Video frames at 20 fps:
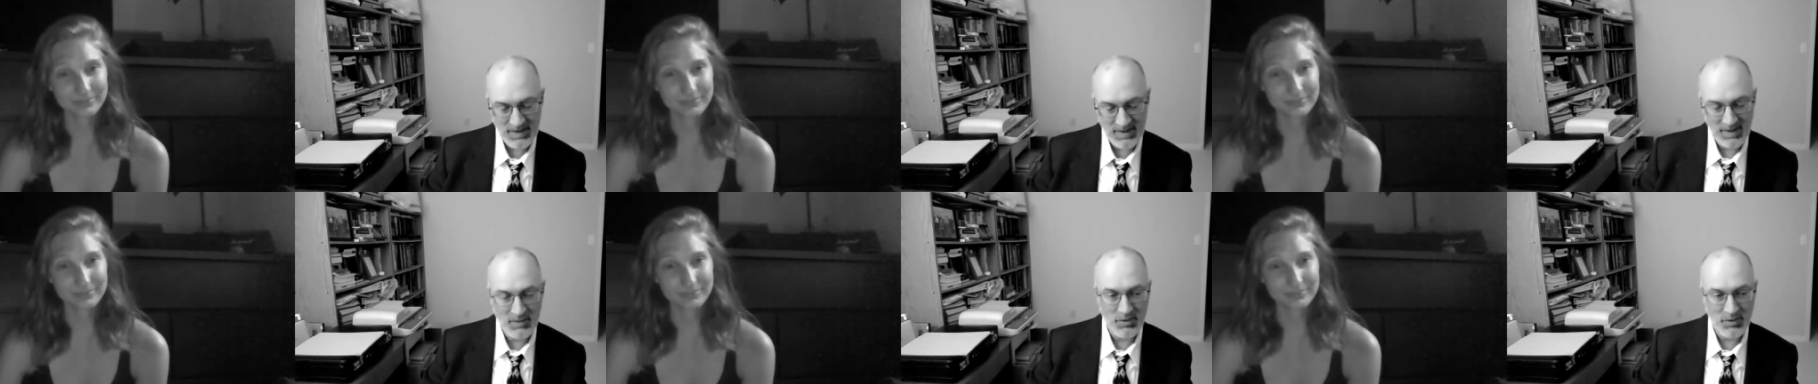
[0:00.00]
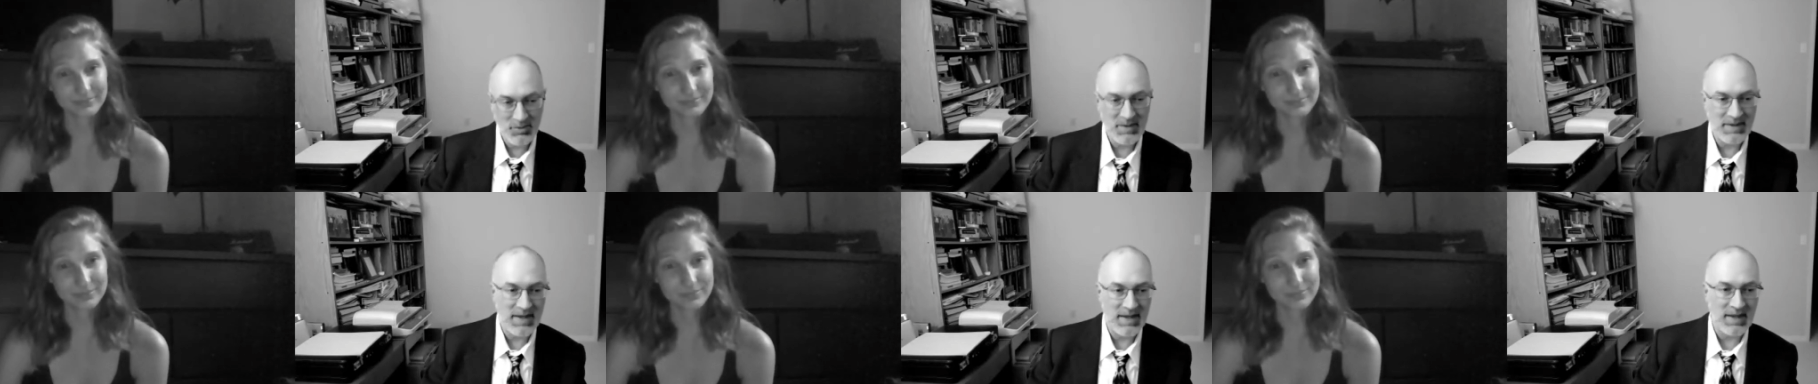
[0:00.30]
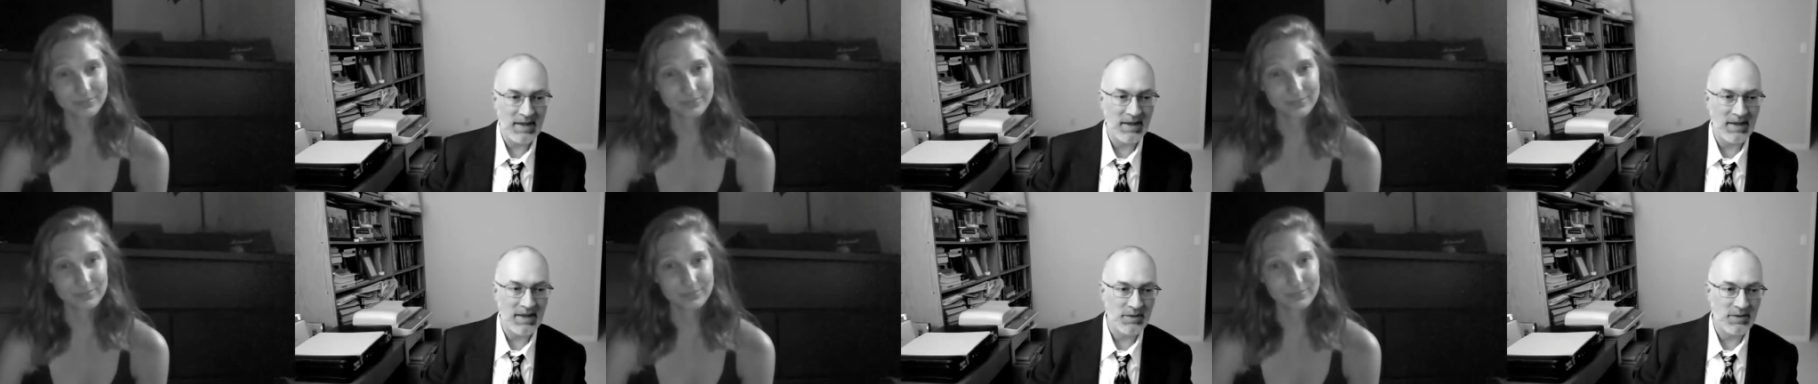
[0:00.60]
Speaker 1: I will be
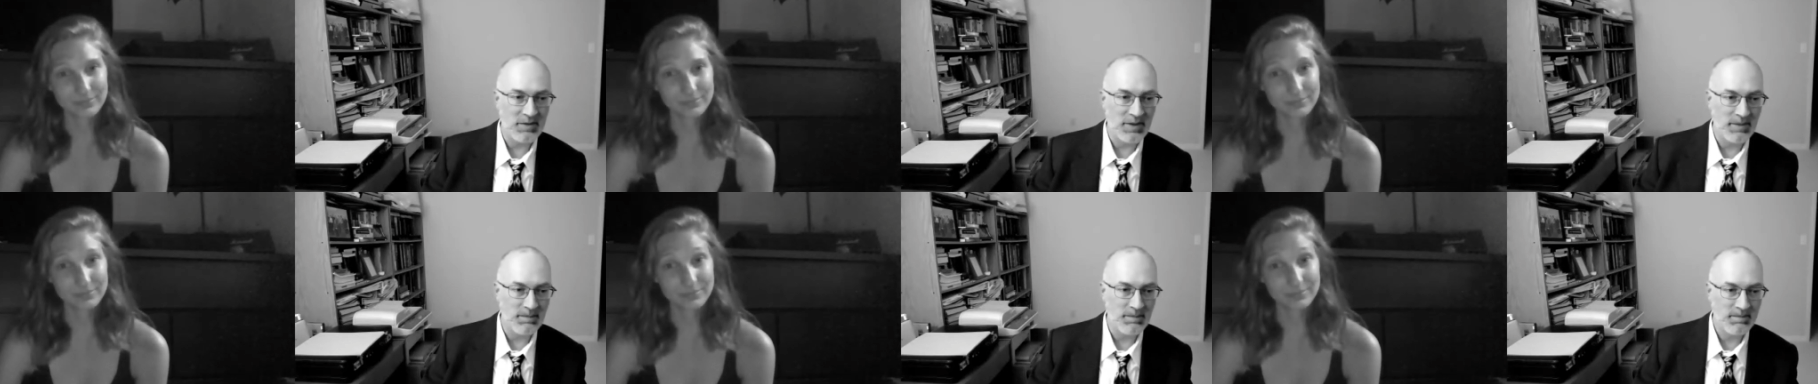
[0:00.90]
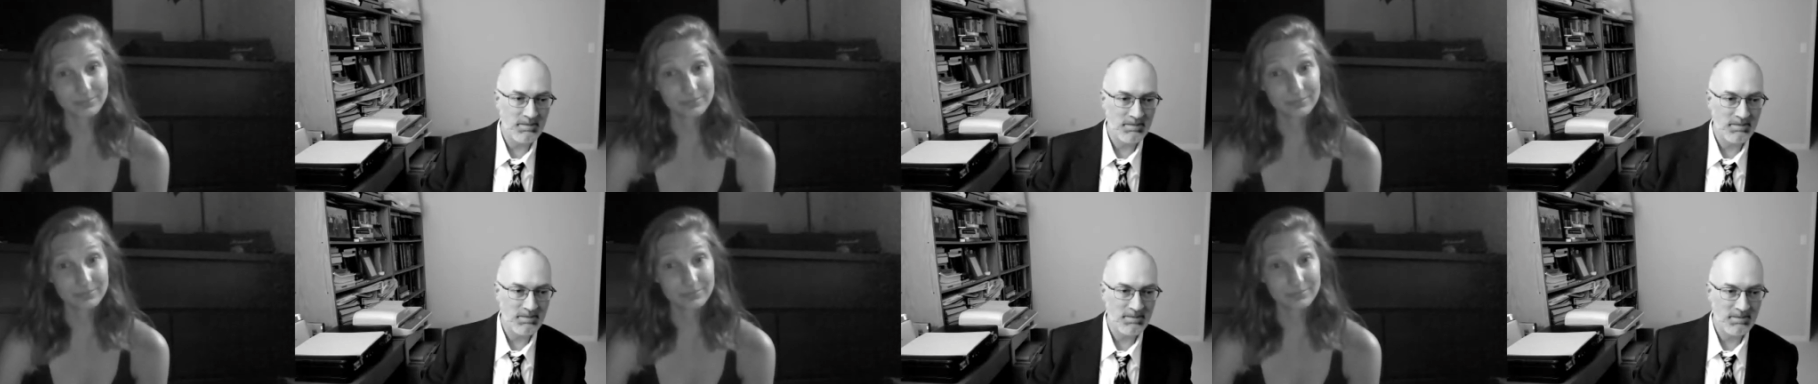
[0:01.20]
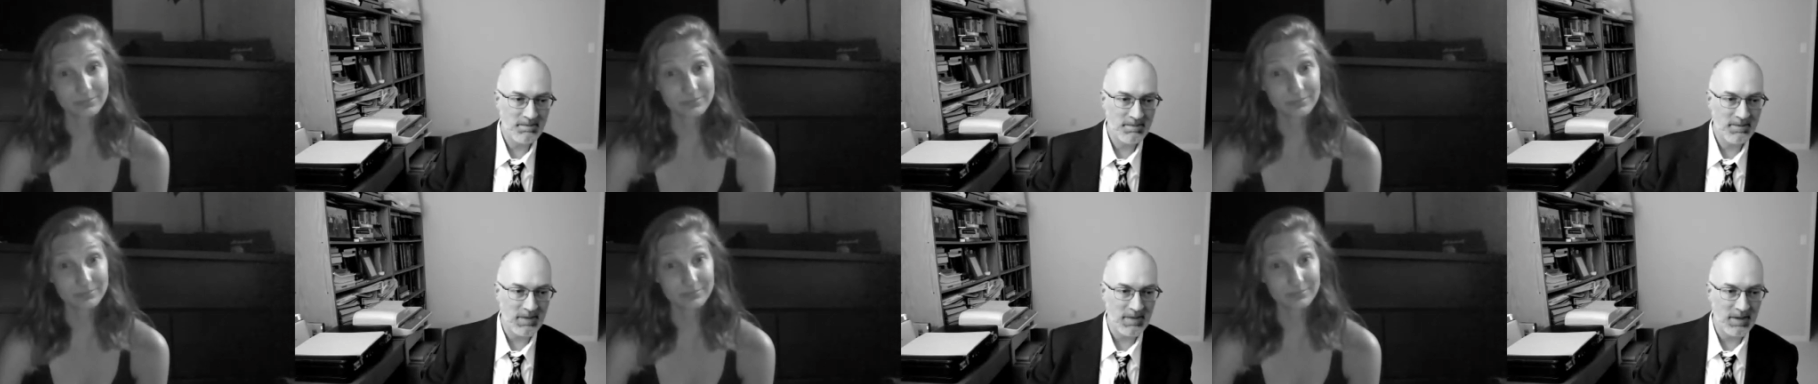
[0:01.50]
taking a trip,
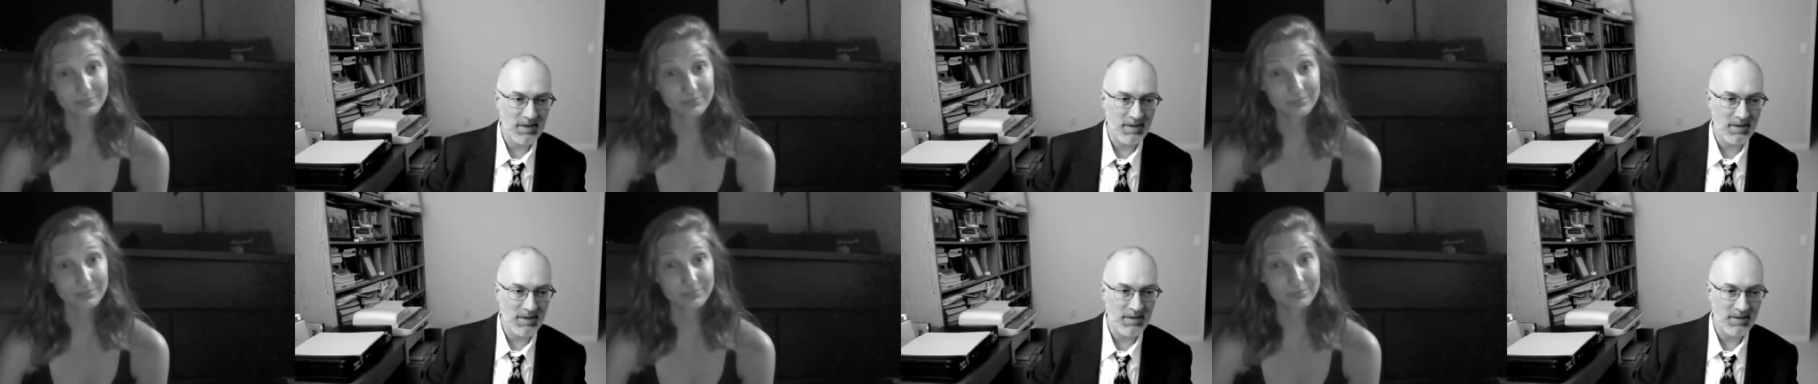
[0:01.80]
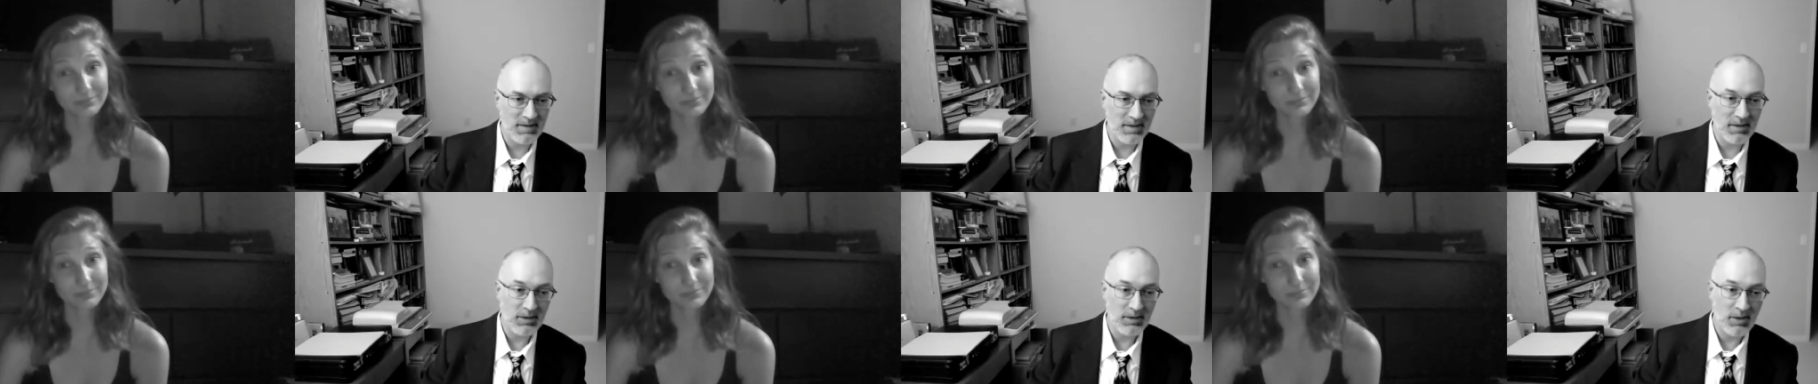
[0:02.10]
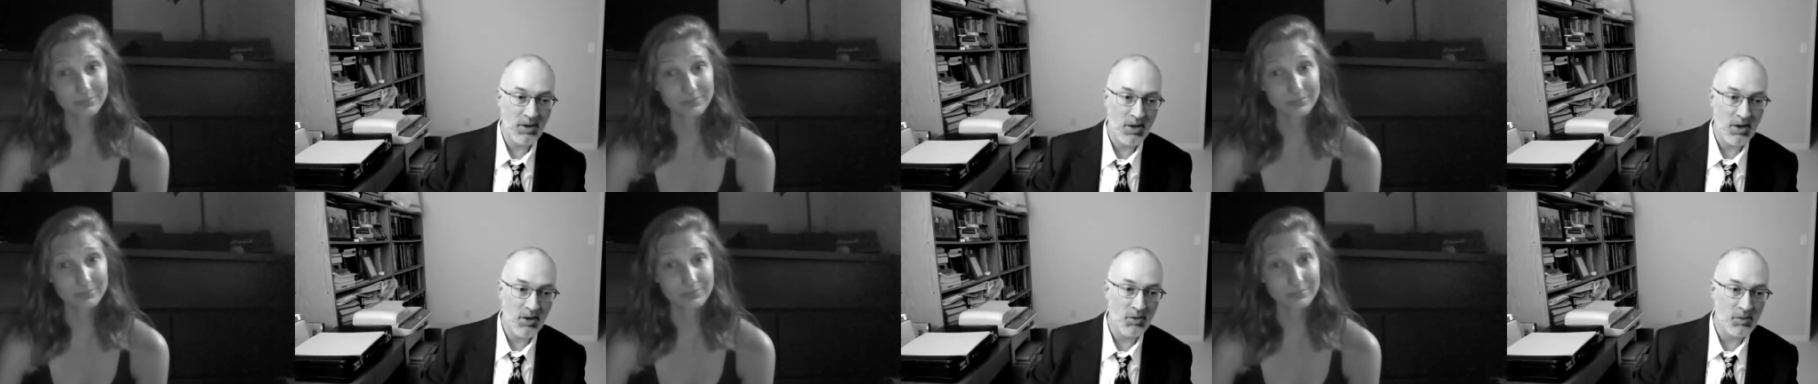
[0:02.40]
uh, a
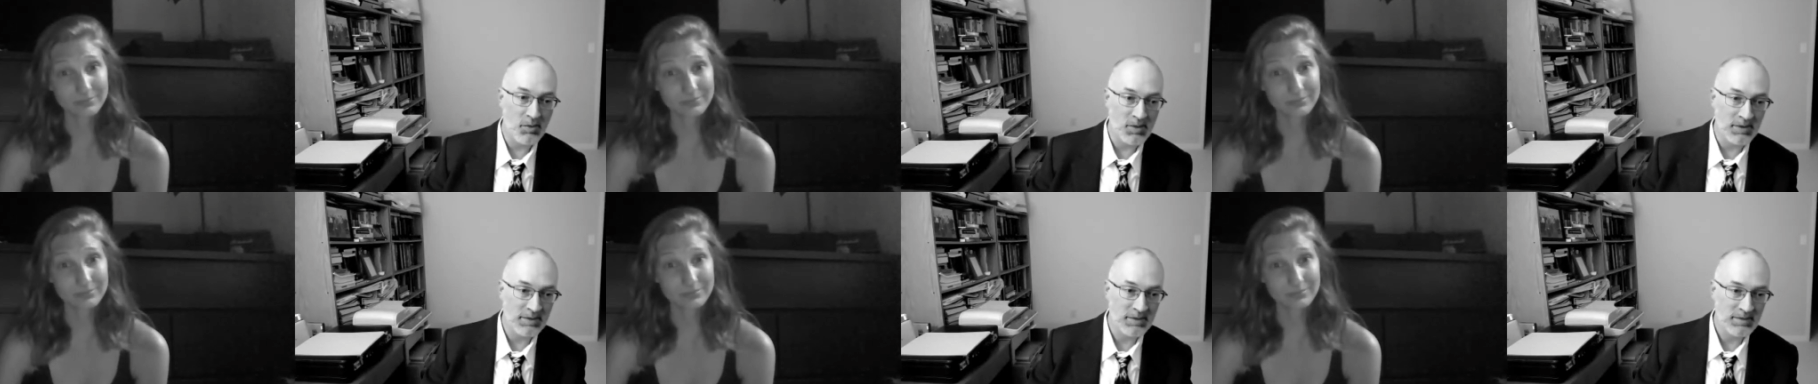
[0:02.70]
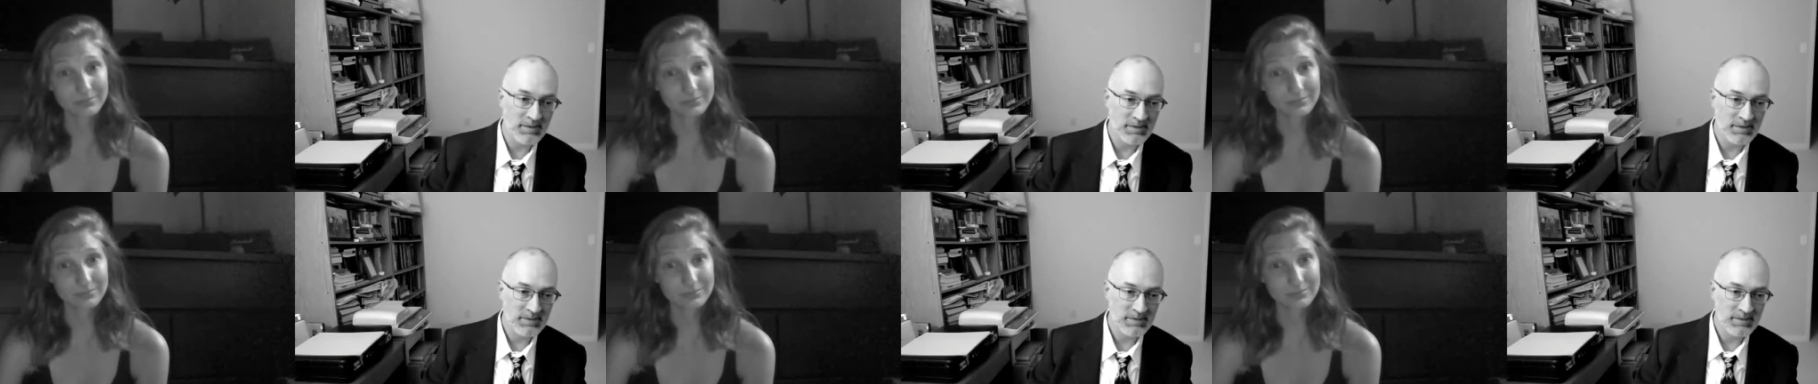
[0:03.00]
long one.